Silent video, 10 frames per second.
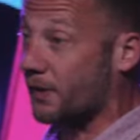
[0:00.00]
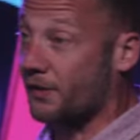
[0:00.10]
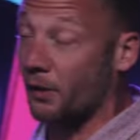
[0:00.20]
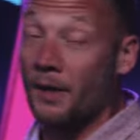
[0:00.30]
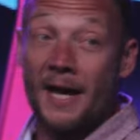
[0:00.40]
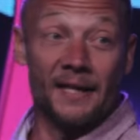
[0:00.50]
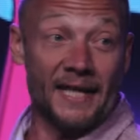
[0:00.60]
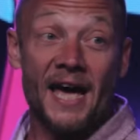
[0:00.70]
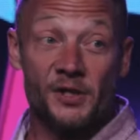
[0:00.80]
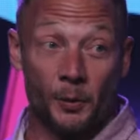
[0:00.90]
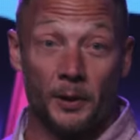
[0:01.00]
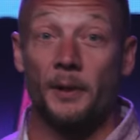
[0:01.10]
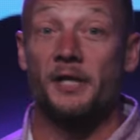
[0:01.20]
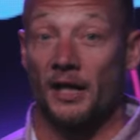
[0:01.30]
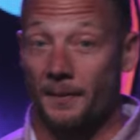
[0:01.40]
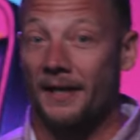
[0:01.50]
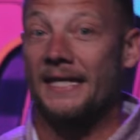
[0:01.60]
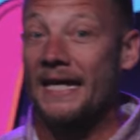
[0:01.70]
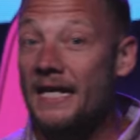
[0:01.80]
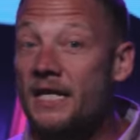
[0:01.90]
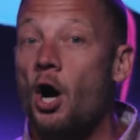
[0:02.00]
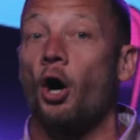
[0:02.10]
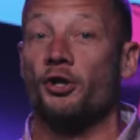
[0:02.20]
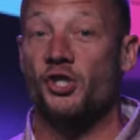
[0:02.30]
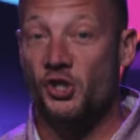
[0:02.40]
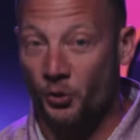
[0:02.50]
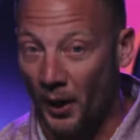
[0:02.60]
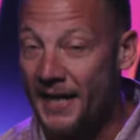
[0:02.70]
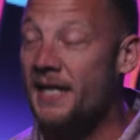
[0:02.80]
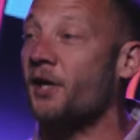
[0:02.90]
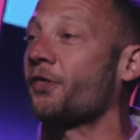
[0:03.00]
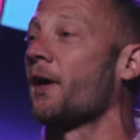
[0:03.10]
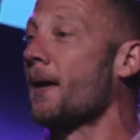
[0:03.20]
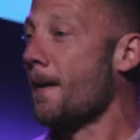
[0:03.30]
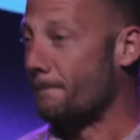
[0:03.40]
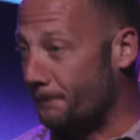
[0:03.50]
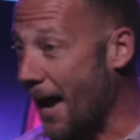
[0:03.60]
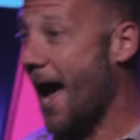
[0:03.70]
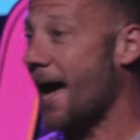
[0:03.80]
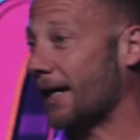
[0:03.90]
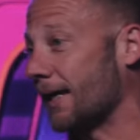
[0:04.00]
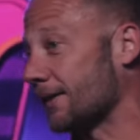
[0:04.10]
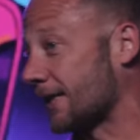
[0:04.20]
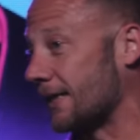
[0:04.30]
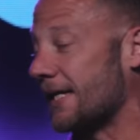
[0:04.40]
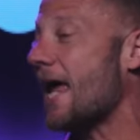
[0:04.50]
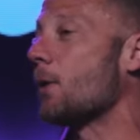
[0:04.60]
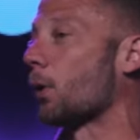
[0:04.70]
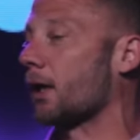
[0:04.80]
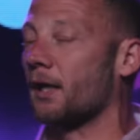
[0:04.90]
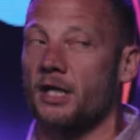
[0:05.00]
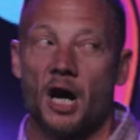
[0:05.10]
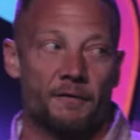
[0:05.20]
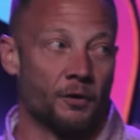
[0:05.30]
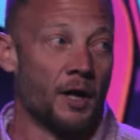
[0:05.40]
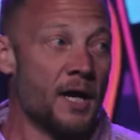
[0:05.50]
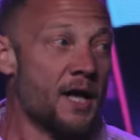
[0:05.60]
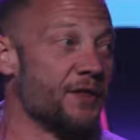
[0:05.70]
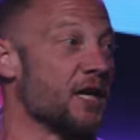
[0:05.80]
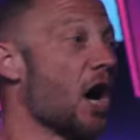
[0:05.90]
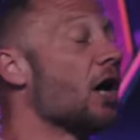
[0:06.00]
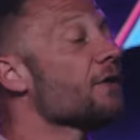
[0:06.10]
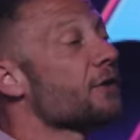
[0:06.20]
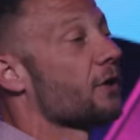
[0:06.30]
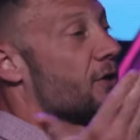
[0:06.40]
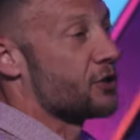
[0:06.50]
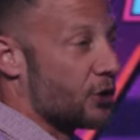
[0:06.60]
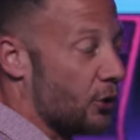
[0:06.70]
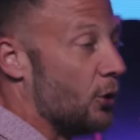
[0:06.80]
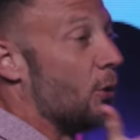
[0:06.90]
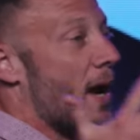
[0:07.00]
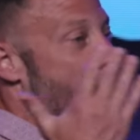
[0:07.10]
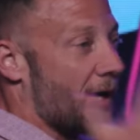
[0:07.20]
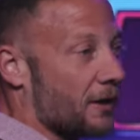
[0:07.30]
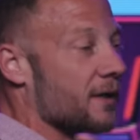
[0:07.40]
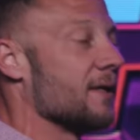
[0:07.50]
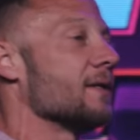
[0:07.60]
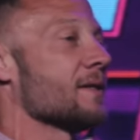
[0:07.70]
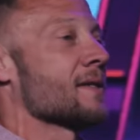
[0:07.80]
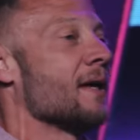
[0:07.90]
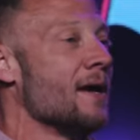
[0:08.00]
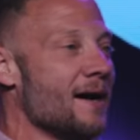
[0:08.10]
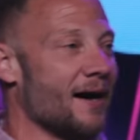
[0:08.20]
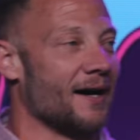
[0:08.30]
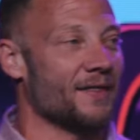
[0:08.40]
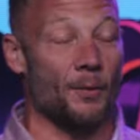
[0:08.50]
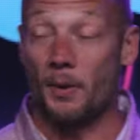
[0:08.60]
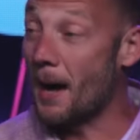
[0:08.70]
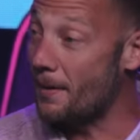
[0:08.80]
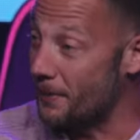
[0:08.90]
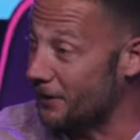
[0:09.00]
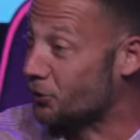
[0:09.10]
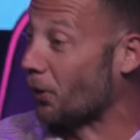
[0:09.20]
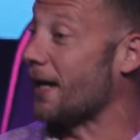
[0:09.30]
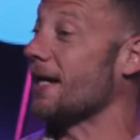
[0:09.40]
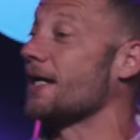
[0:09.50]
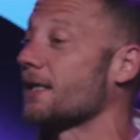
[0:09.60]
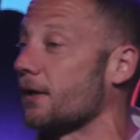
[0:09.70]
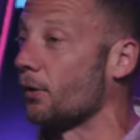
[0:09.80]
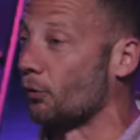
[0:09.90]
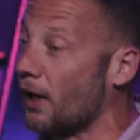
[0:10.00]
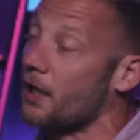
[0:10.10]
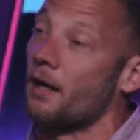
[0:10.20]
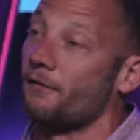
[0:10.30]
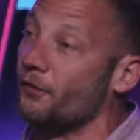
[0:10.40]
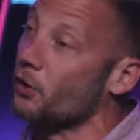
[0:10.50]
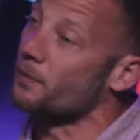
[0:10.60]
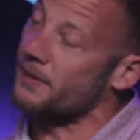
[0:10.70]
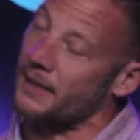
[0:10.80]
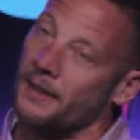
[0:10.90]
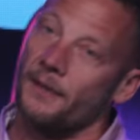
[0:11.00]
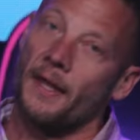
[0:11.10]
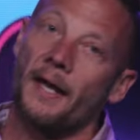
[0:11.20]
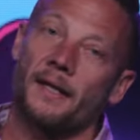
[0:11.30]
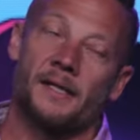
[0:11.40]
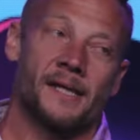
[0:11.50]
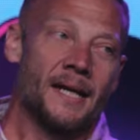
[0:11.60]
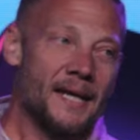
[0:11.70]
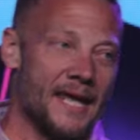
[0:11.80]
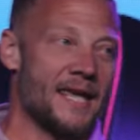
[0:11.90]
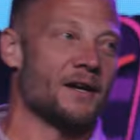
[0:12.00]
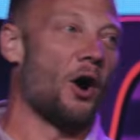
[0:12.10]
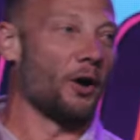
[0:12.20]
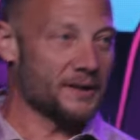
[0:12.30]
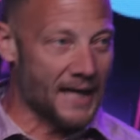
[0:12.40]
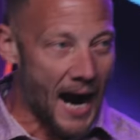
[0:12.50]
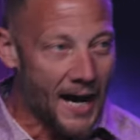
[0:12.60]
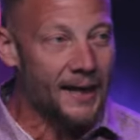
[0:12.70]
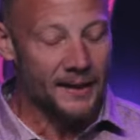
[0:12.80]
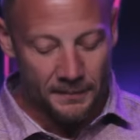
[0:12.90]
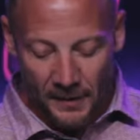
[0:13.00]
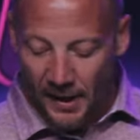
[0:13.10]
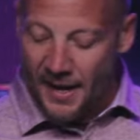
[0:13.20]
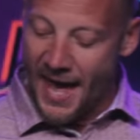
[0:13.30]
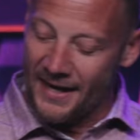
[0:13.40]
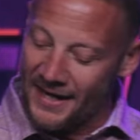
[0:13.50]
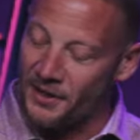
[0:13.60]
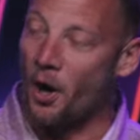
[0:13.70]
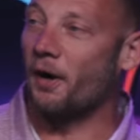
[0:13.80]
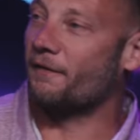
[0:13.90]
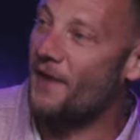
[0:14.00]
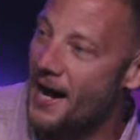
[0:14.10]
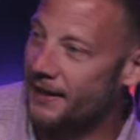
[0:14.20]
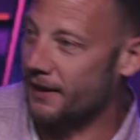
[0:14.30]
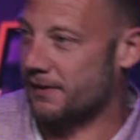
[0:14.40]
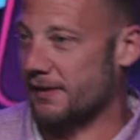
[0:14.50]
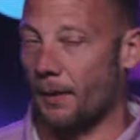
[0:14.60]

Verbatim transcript: And so last week we talked about getting our strength back. And today we're going to cover the other two areas uh, that we might be drained and running on fumes in, and that is in our time and in our finances.